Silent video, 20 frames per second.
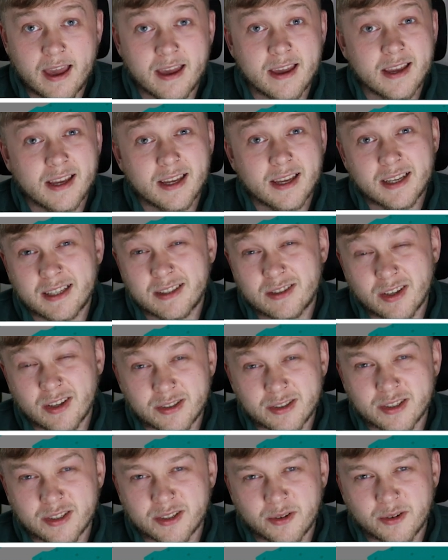He does
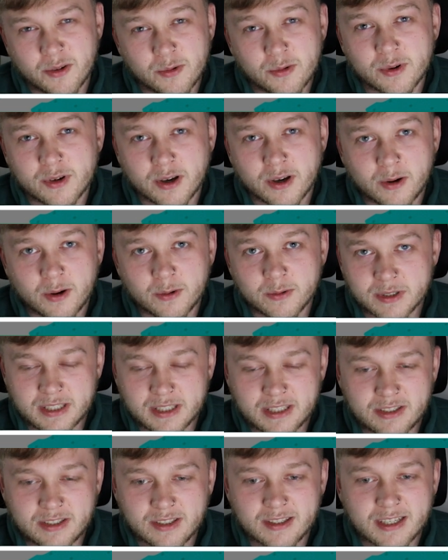score goals. He's
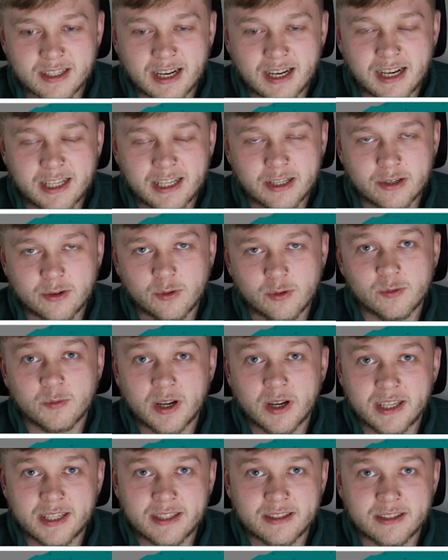just clinical when he
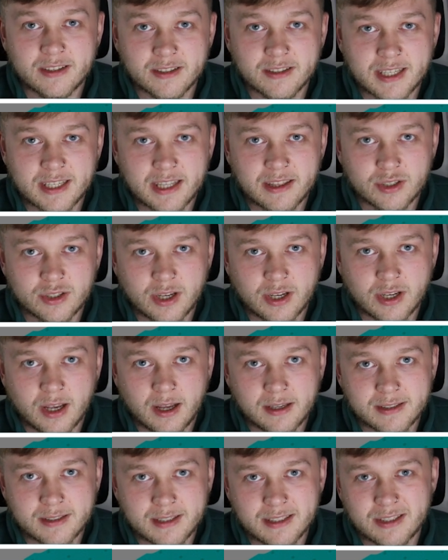does get the chances.
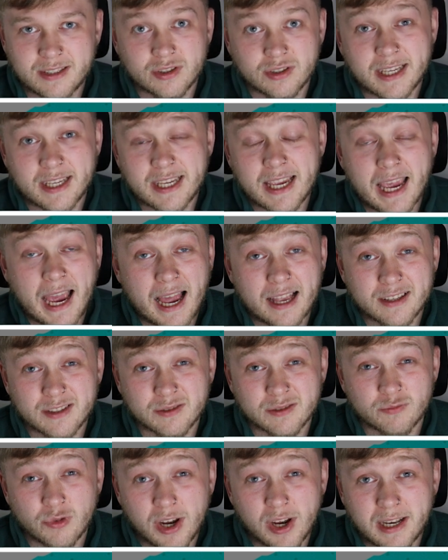It's just that he hasn't
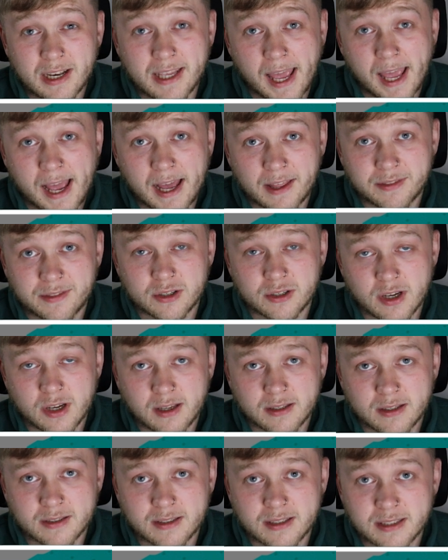really had the
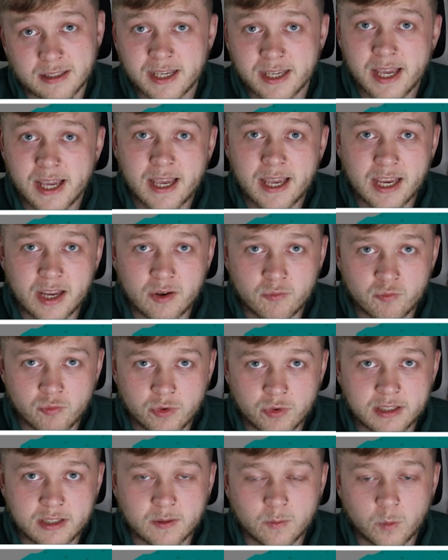chances in
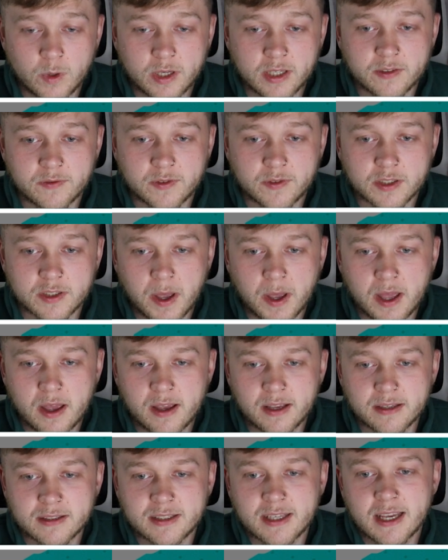recent weeks for Spurs.
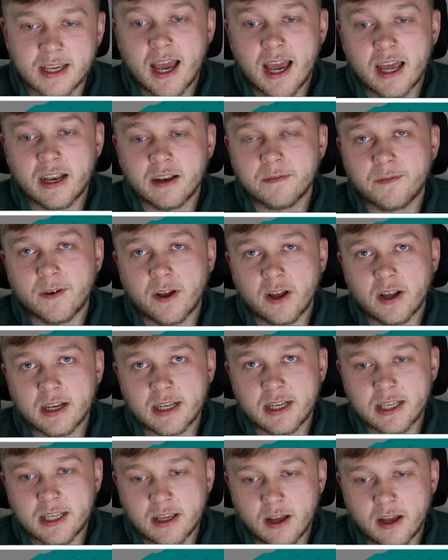And then finally,
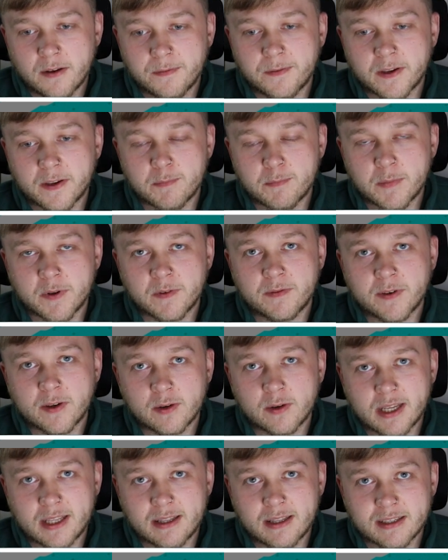our 5th midfielder in
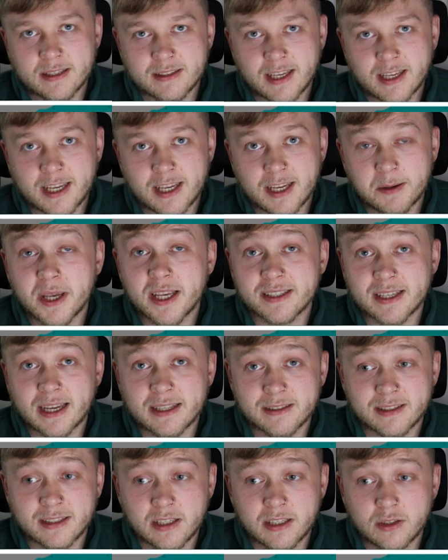this team is
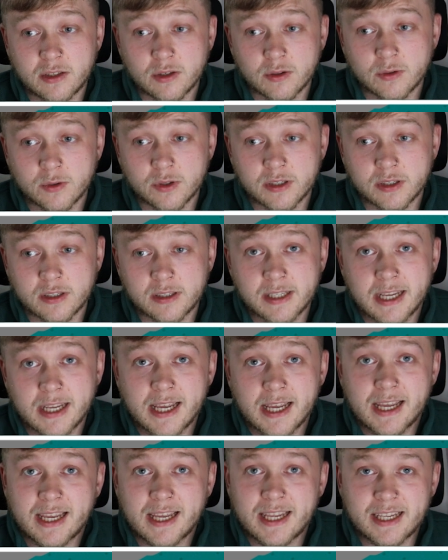Anthony Gordon.
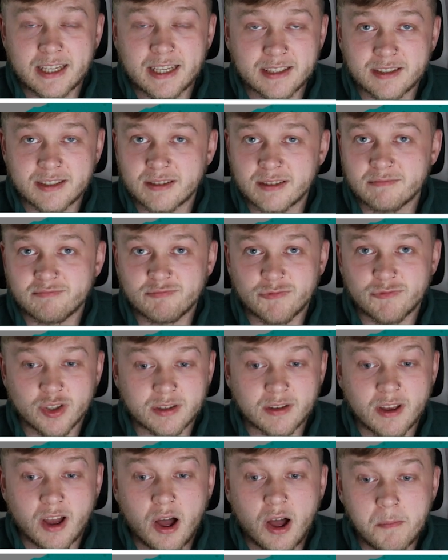He is just
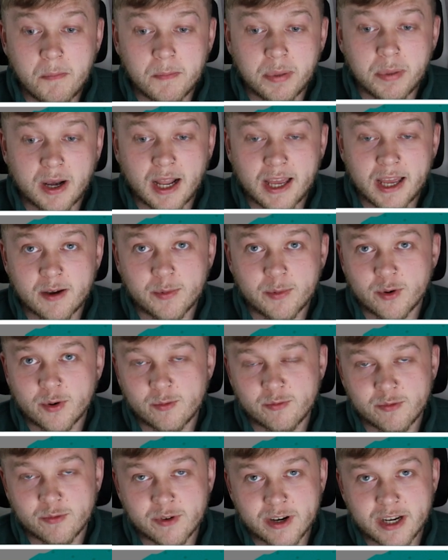unplayable
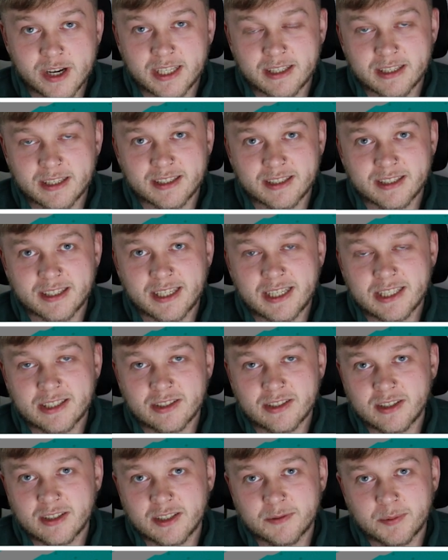really this season. He's
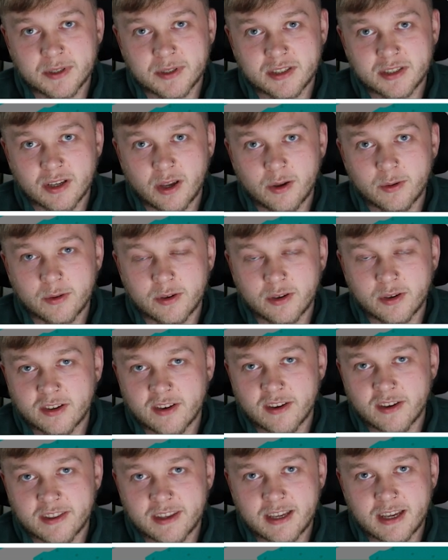been so good. He got
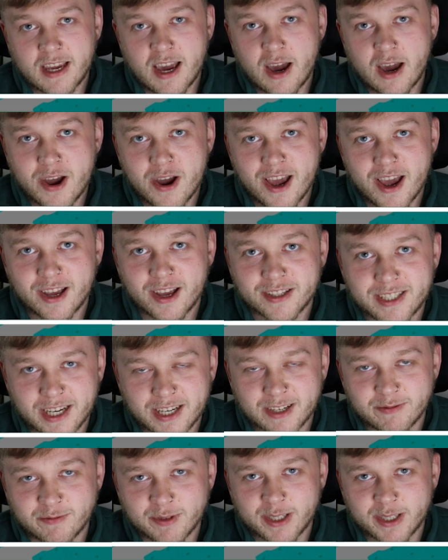the attacking
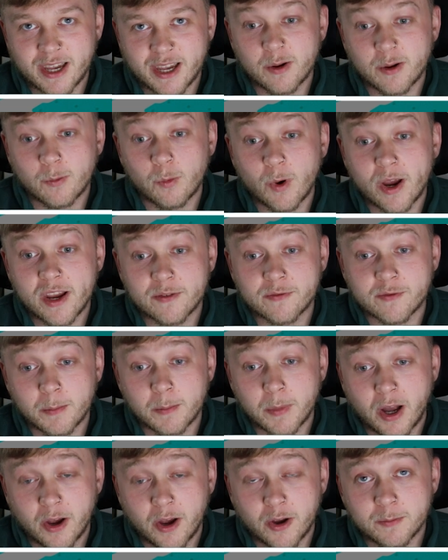return away from
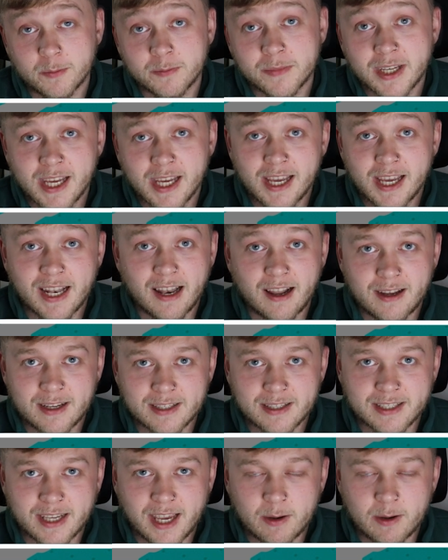home last
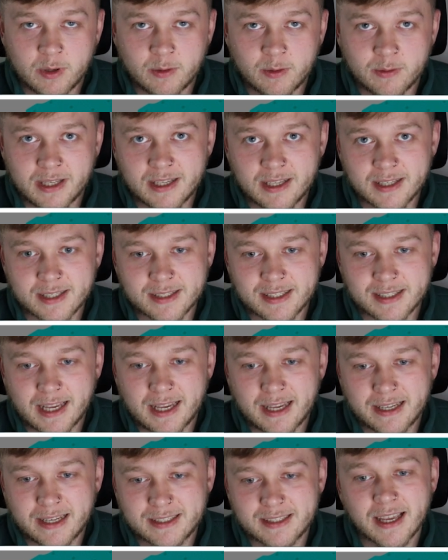game with the
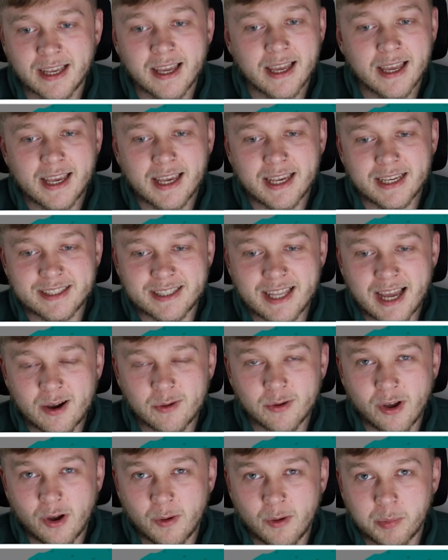assist. He's now got
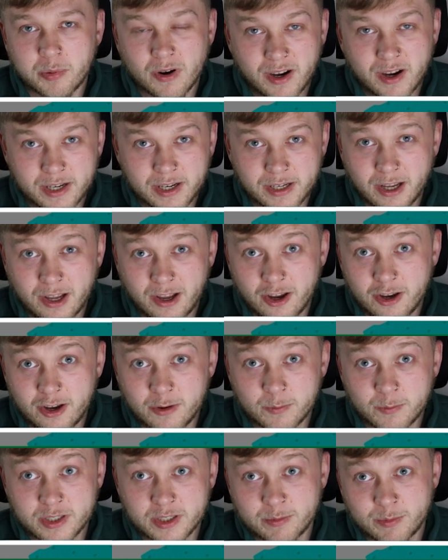Brighton at home, which
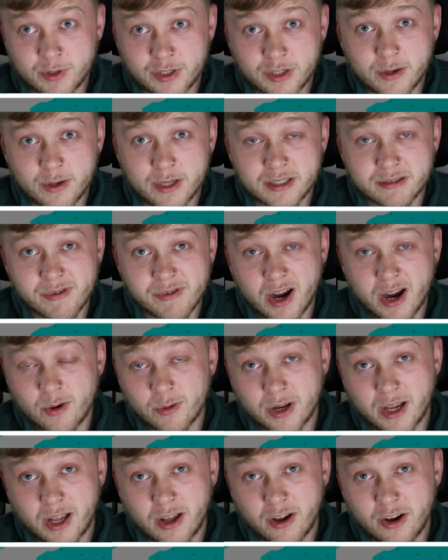we know his record at
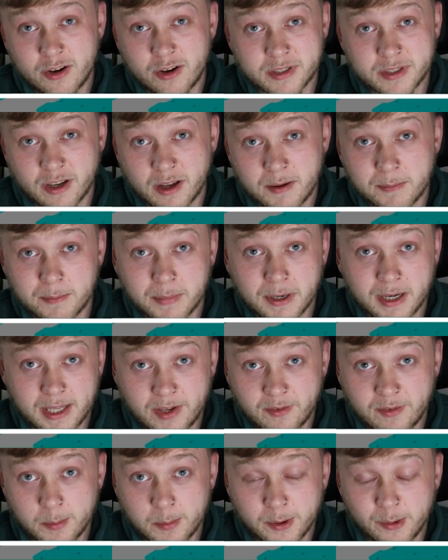home is
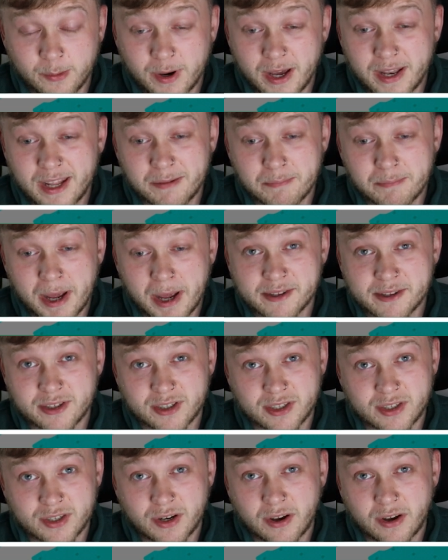unbelievable, and then Manchester
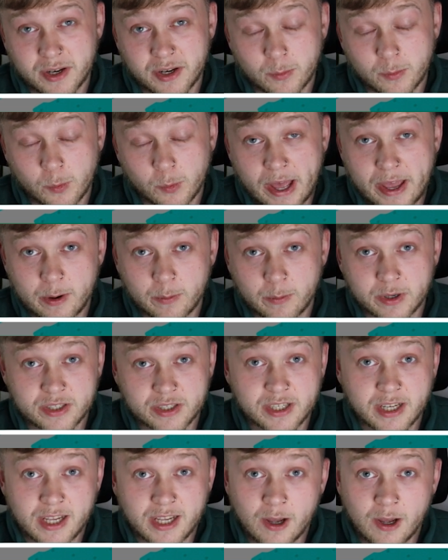United away, which
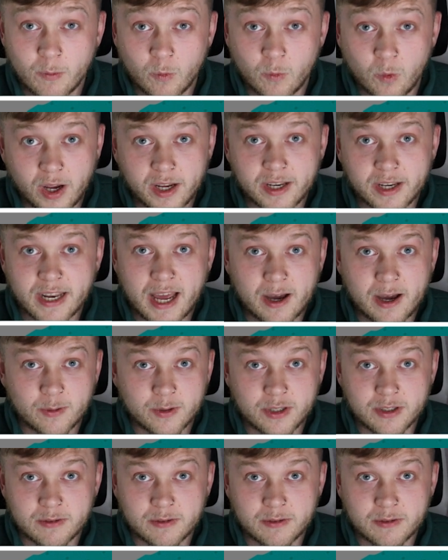right now you